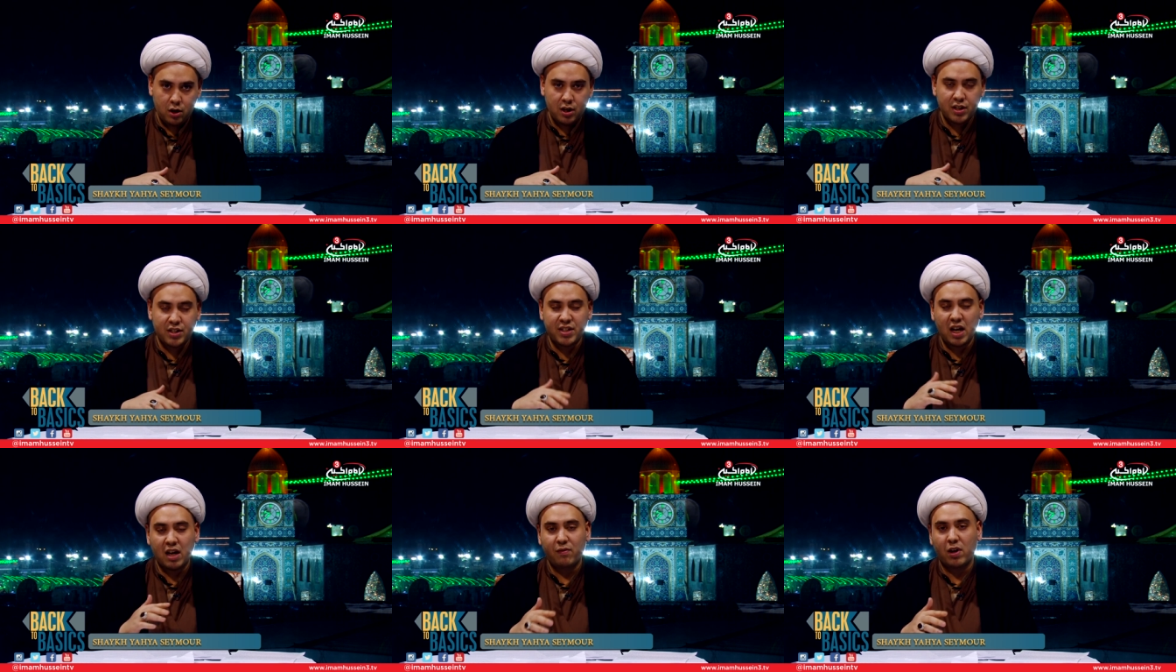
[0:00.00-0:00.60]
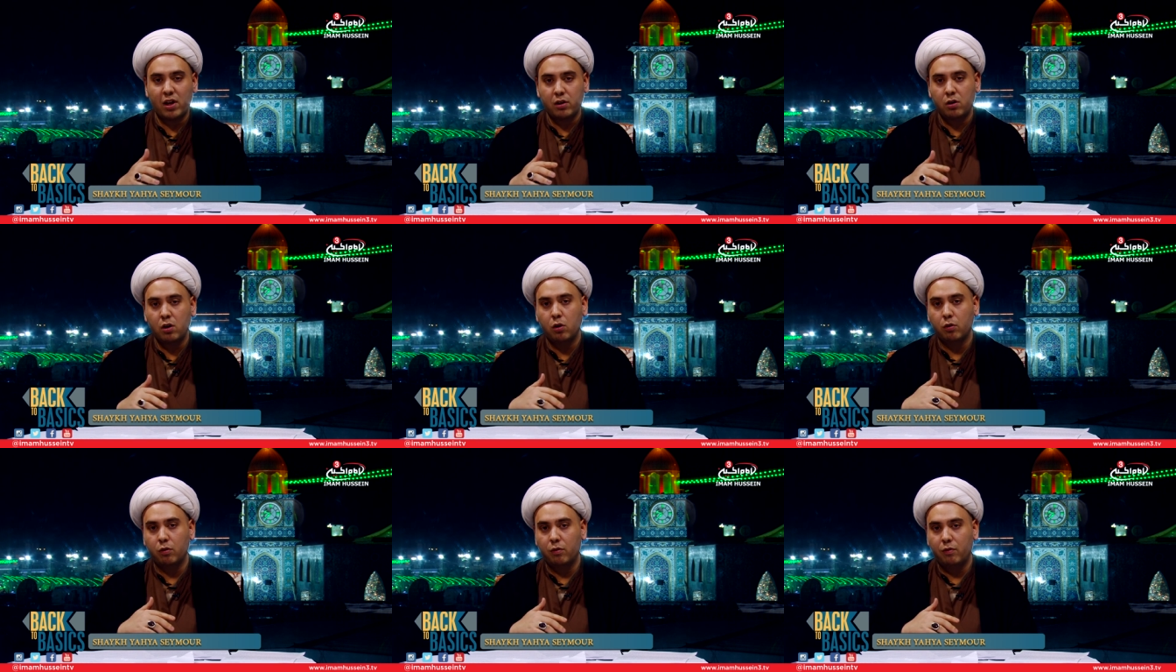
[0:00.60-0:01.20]
say that
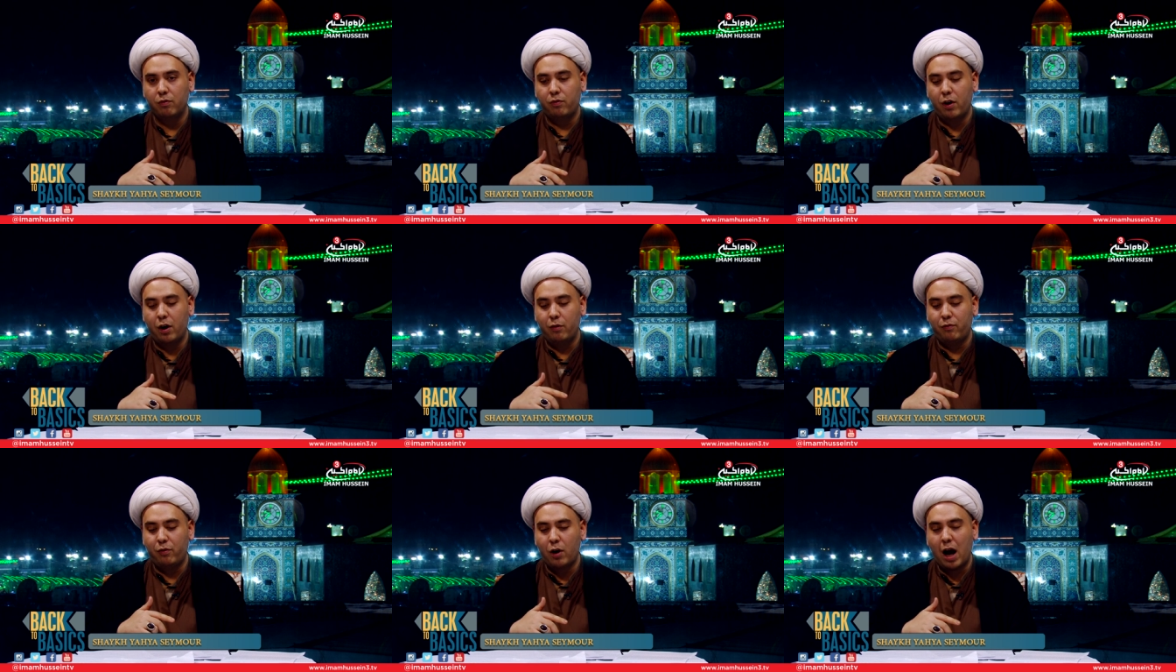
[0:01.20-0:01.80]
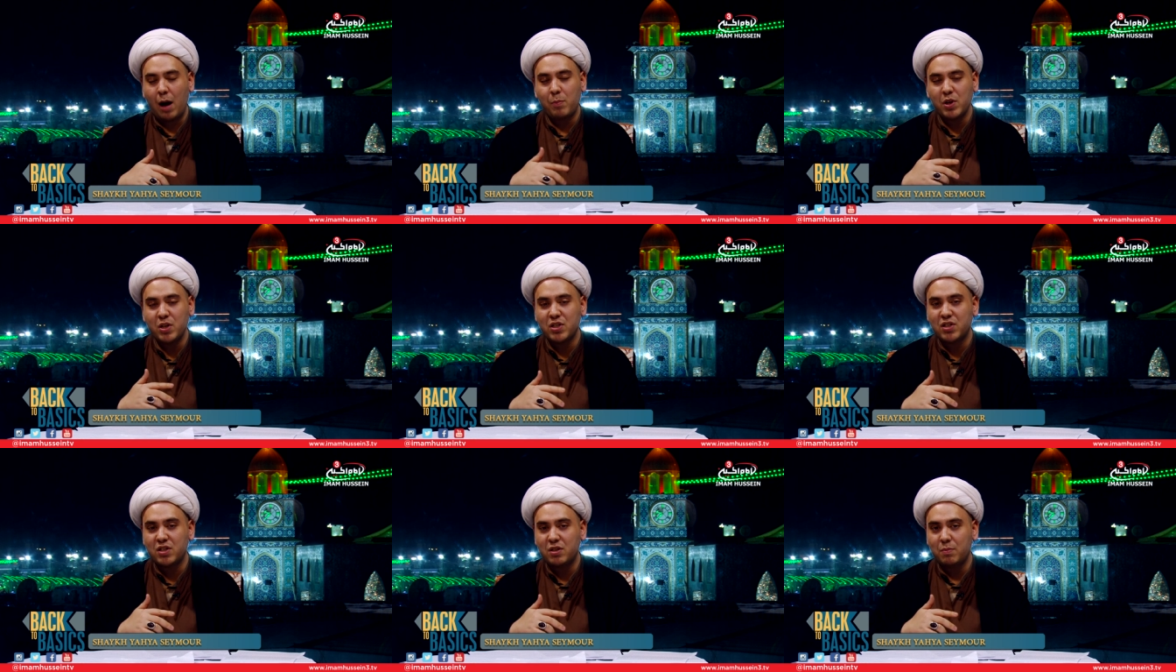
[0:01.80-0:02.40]
no, there, there
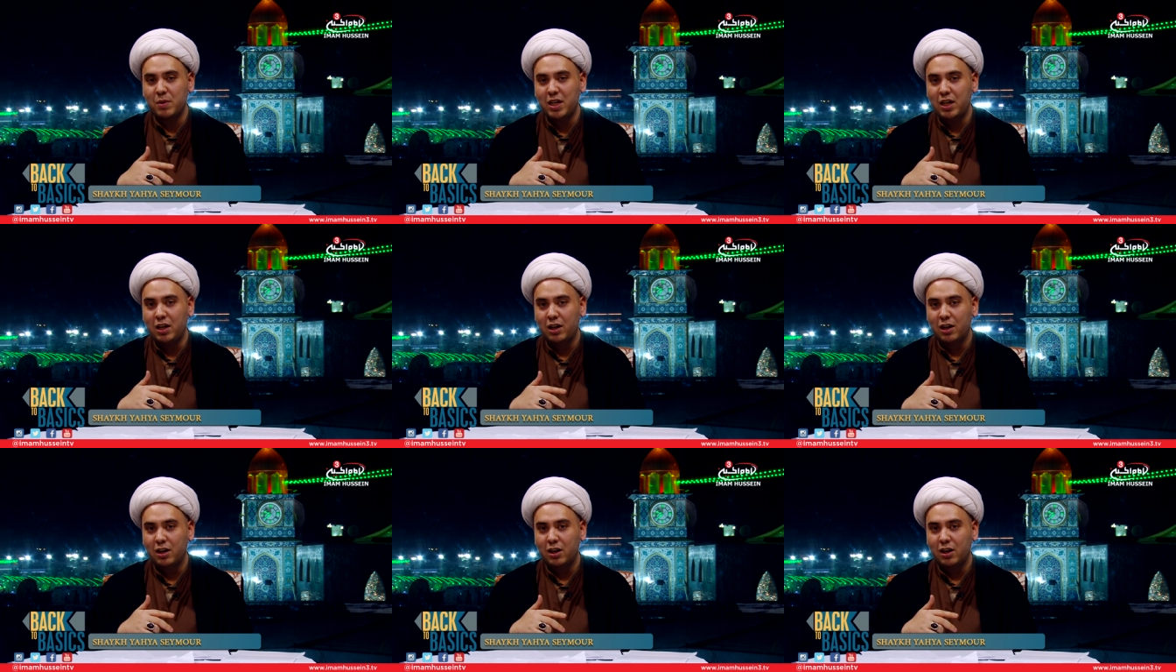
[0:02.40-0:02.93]
happens to be